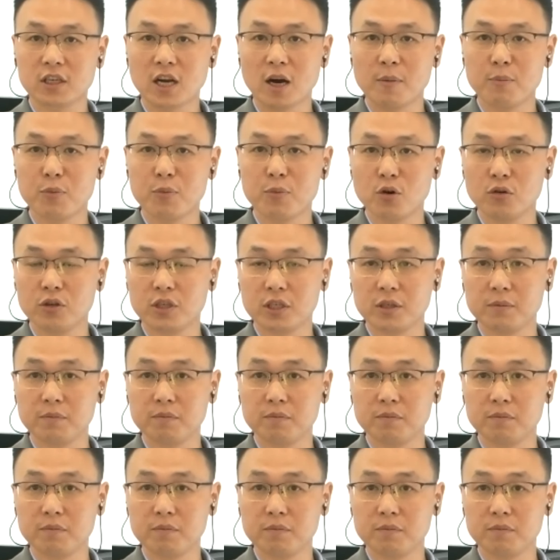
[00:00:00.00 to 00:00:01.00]
computing,
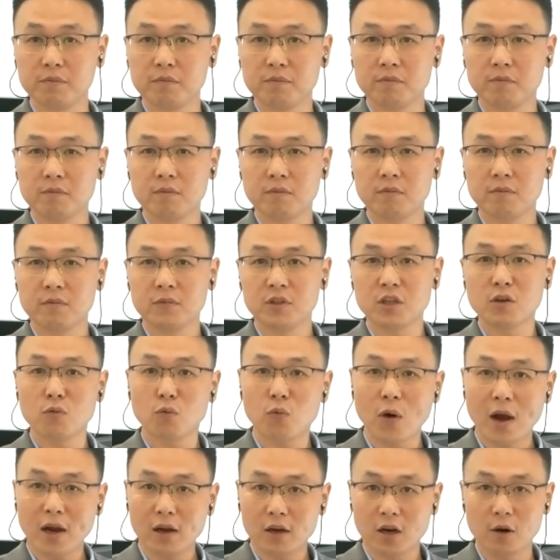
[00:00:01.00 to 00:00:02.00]
in
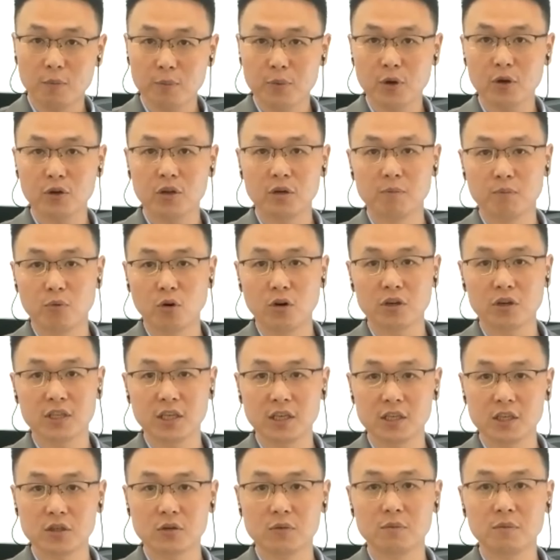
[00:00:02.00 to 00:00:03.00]
one computing
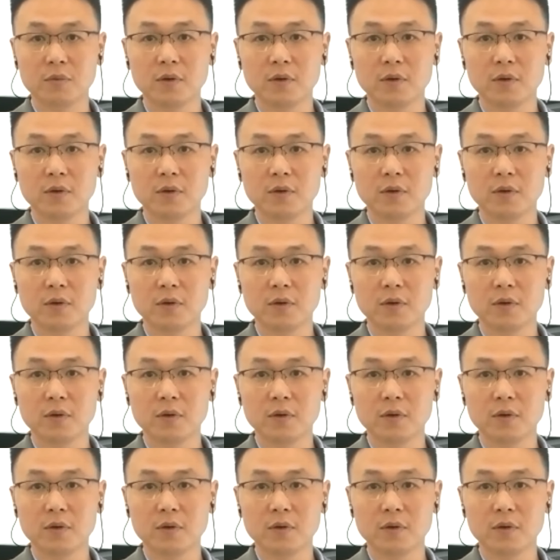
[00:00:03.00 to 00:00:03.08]
procedure.